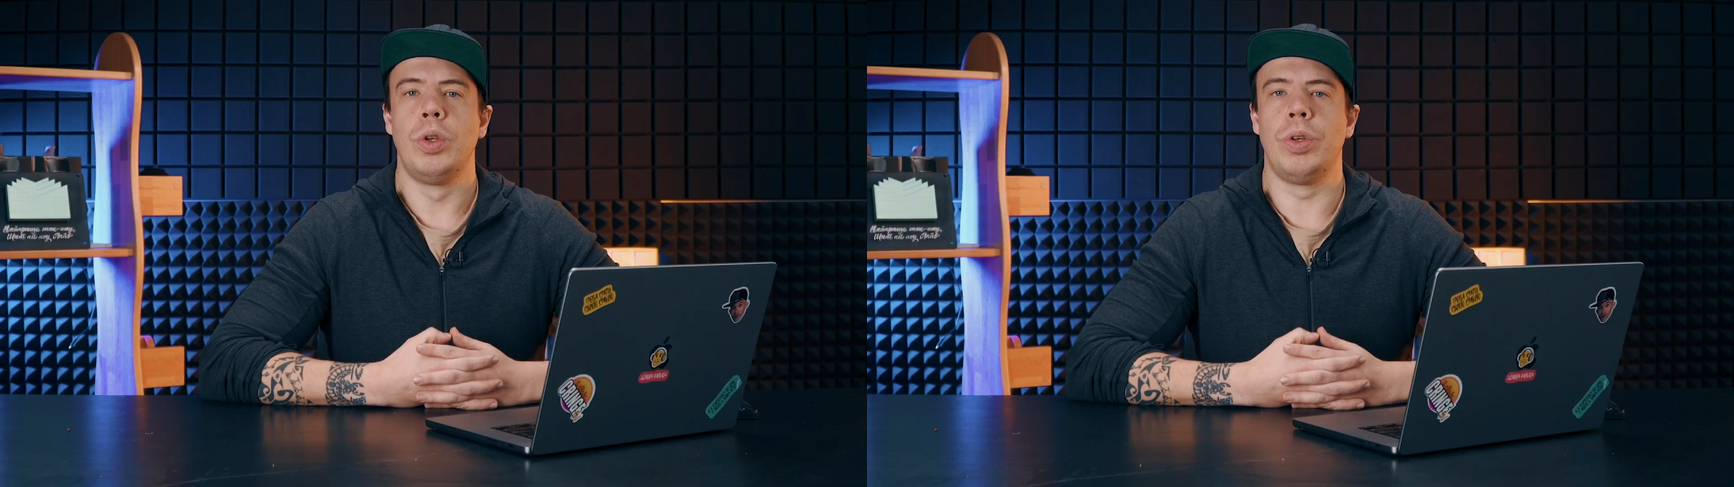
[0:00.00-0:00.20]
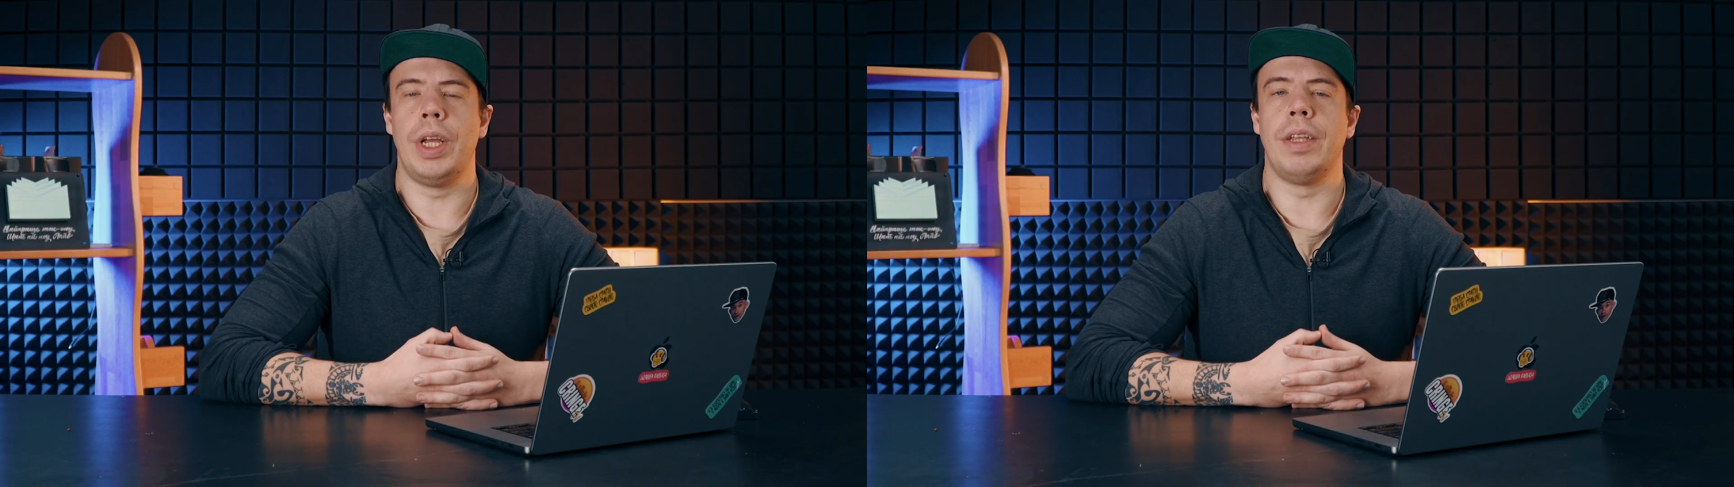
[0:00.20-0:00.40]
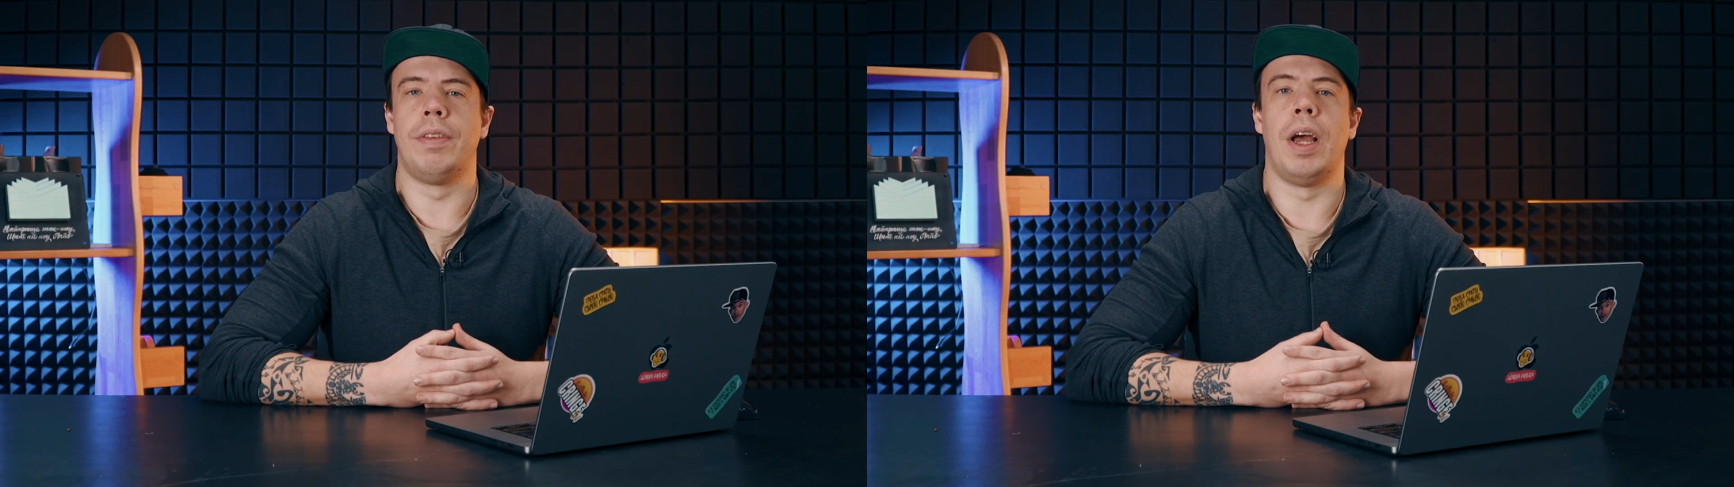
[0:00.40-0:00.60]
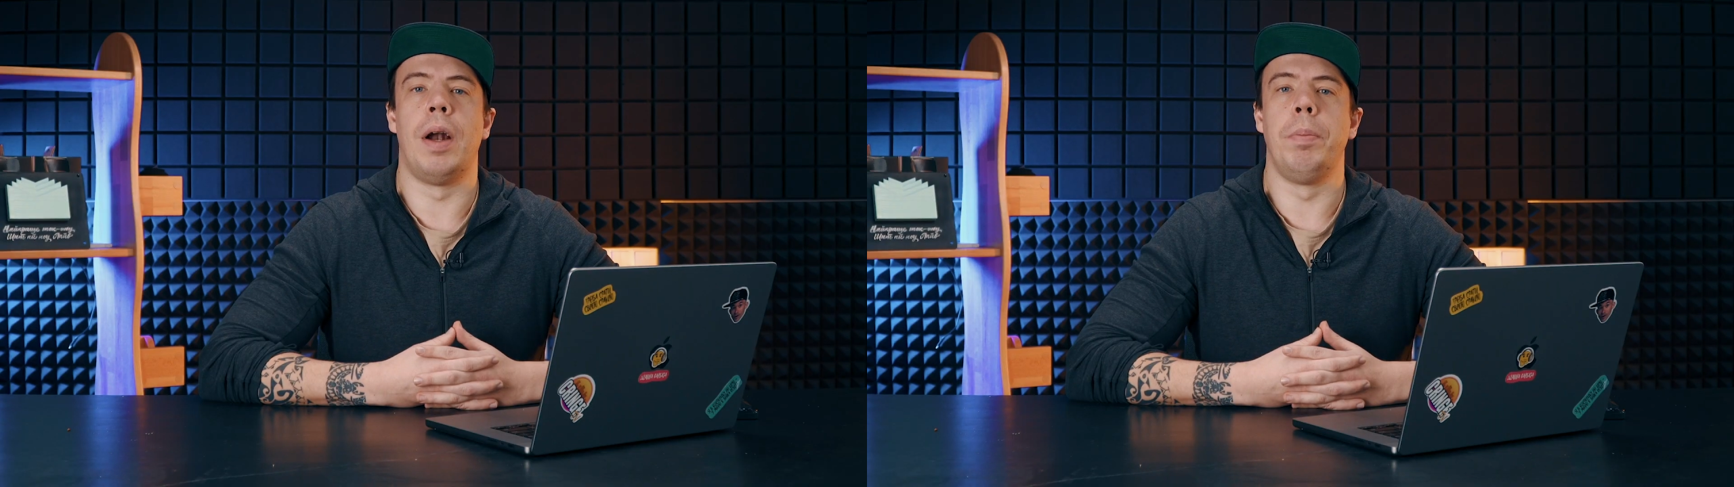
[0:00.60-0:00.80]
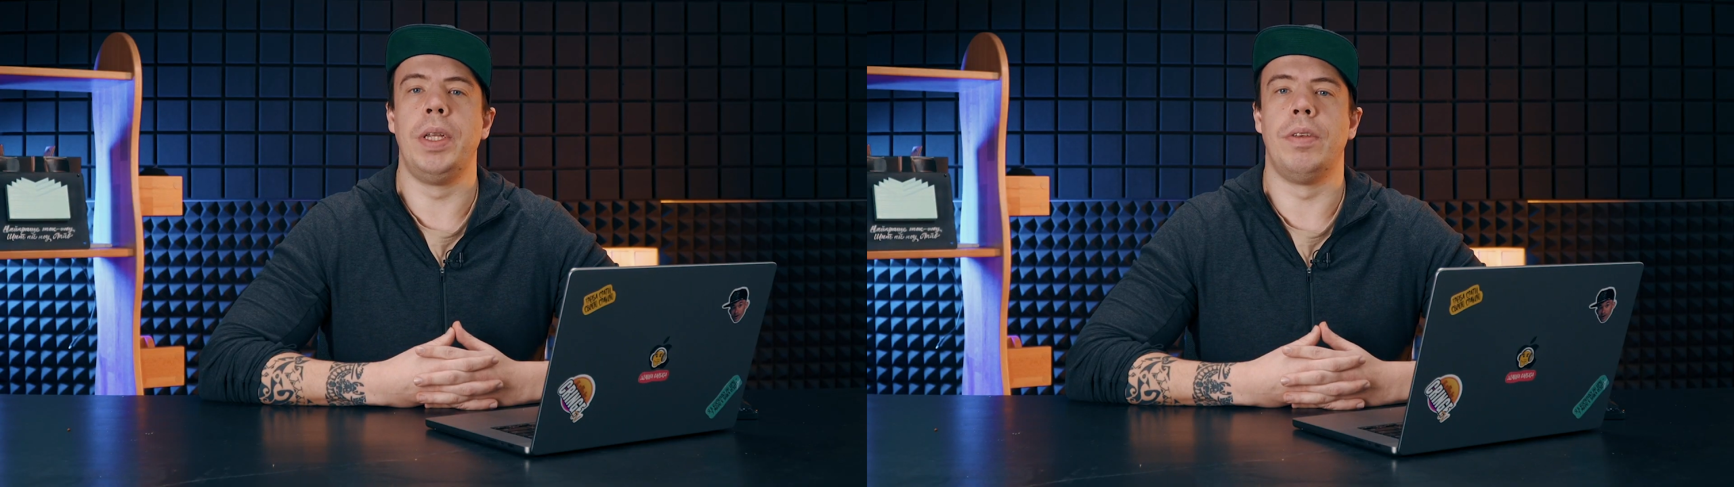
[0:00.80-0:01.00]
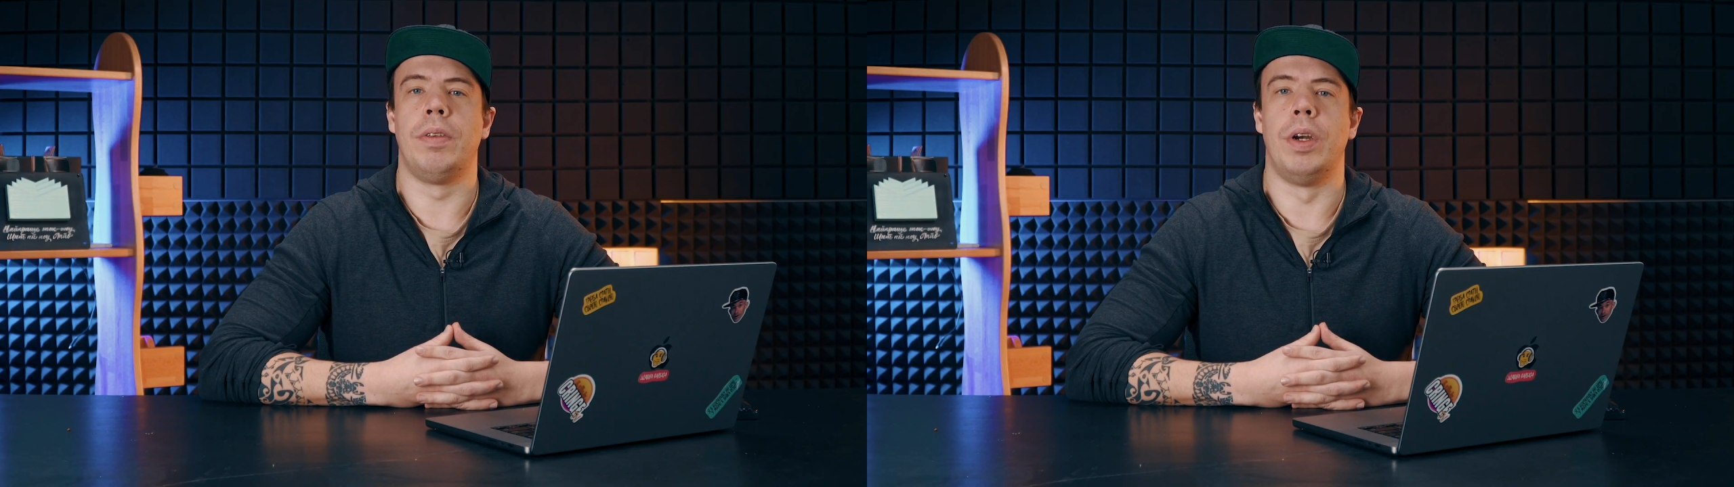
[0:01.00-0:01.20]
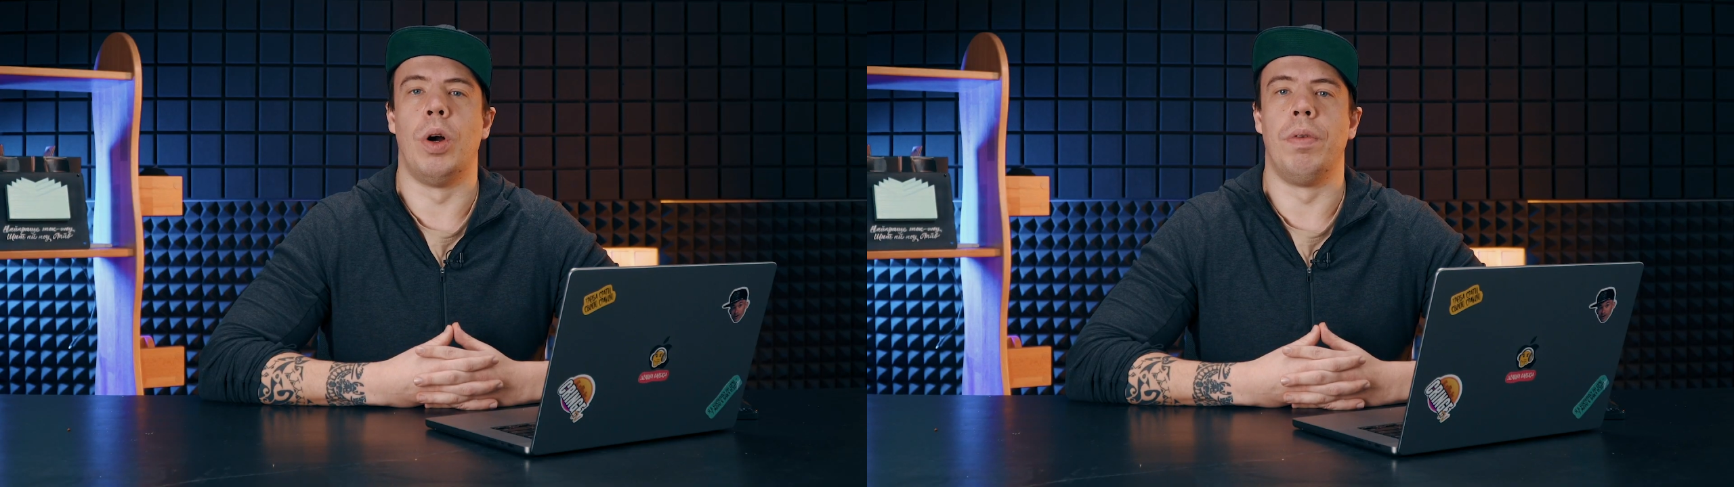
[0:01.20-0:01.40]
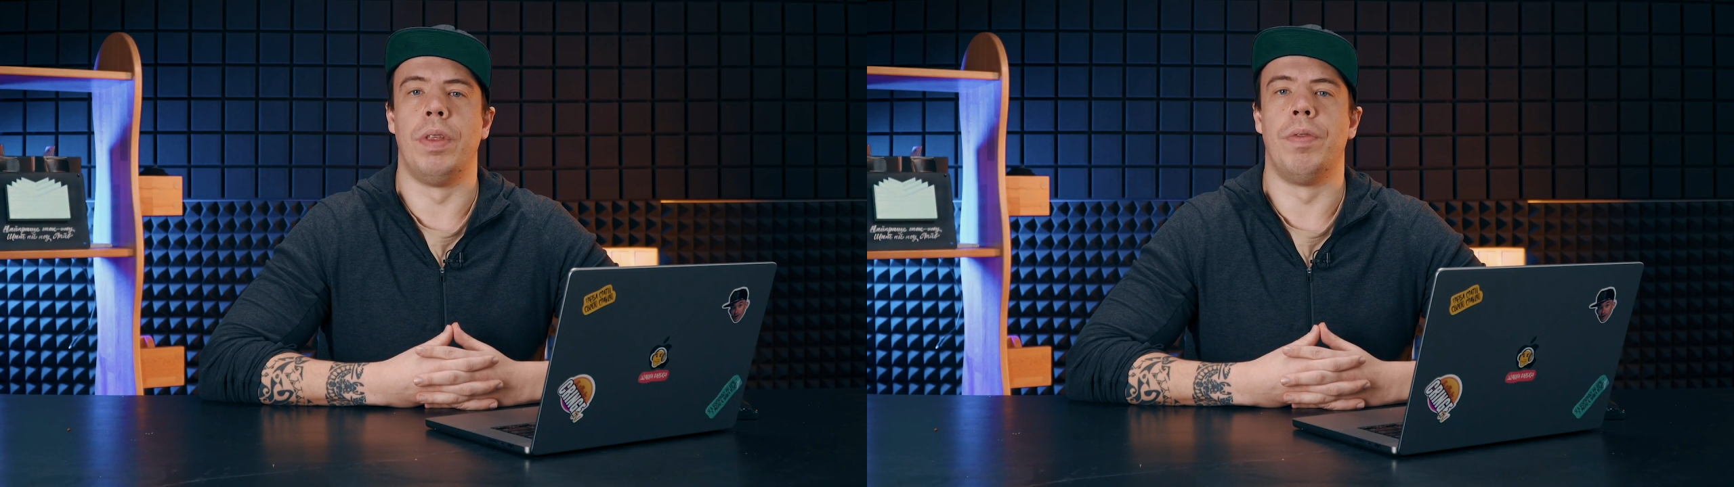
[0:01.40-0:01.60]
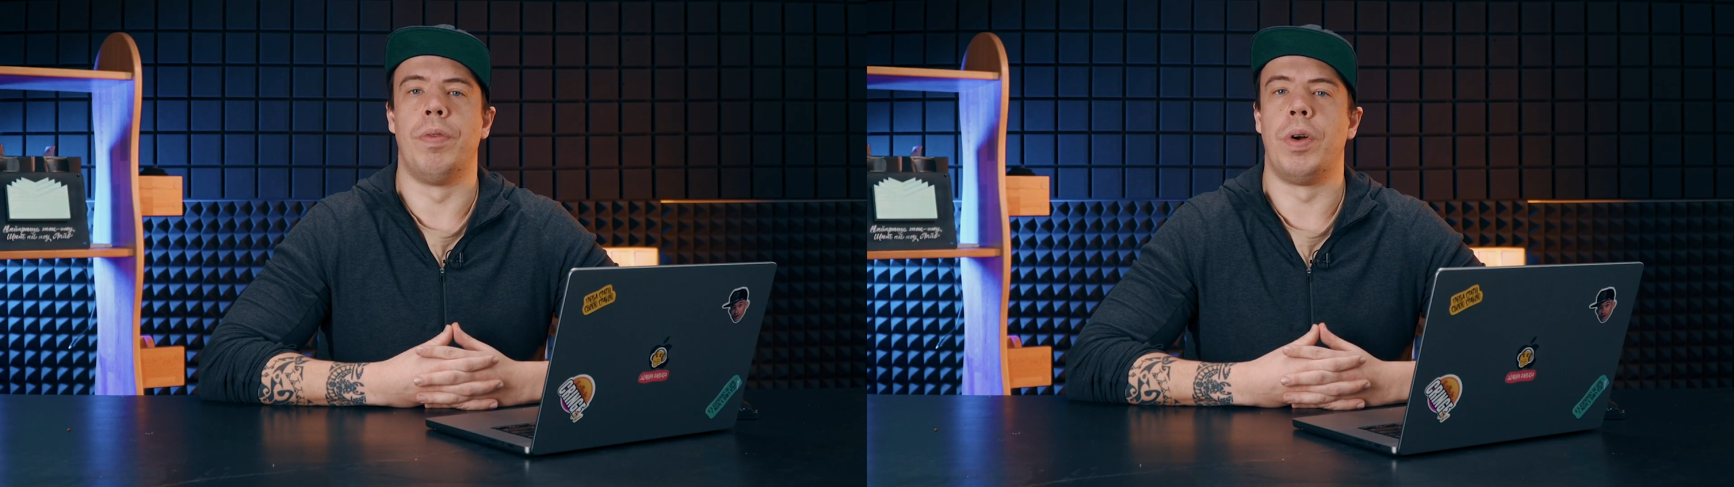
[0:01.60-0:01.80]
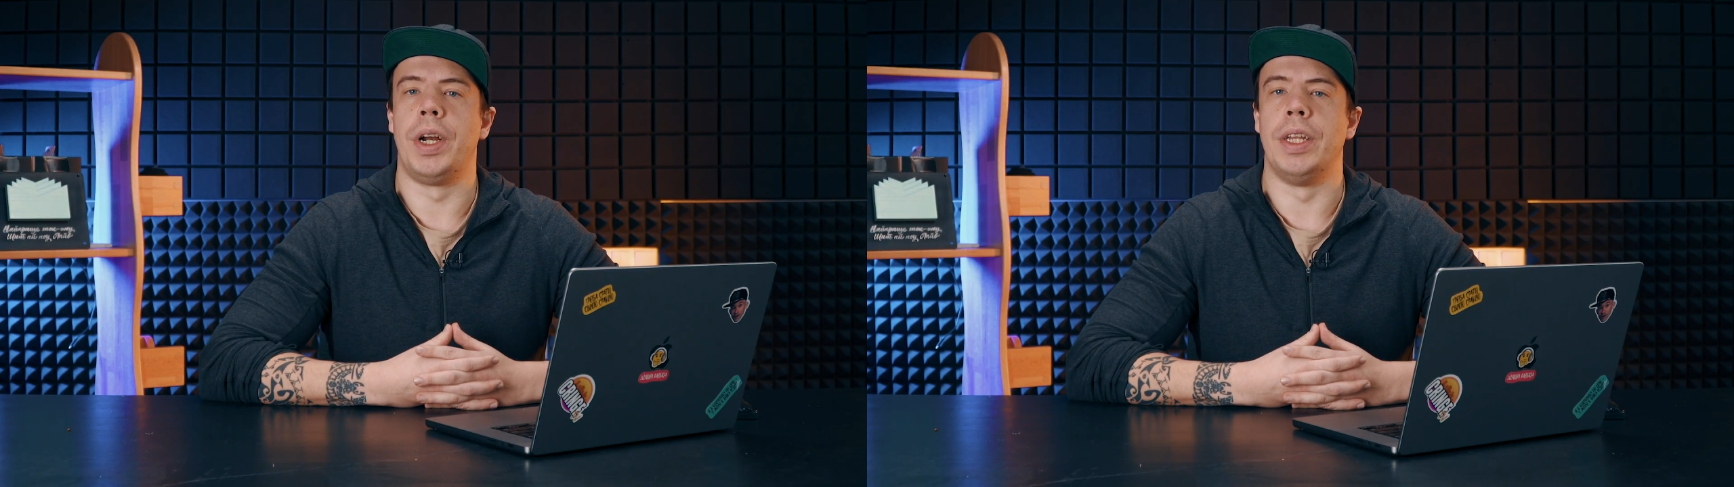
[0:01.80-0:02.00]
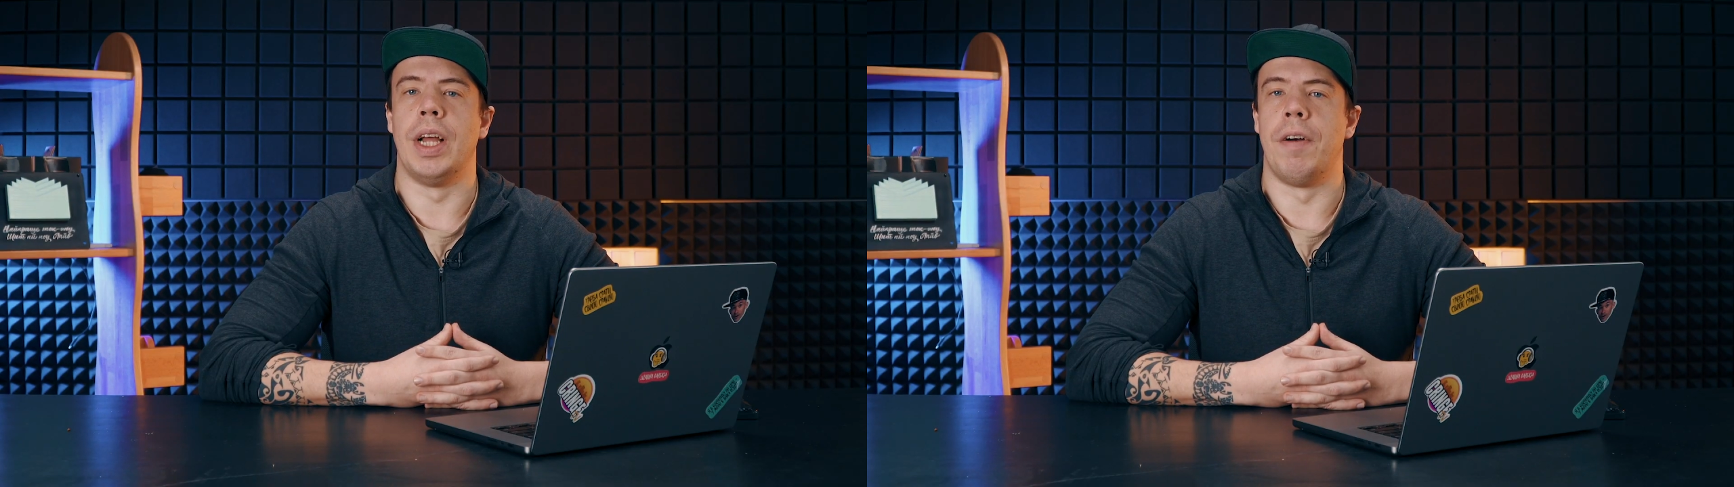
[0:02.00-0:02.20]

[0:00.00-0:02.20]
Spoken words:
Today, their Ministry of the Foreign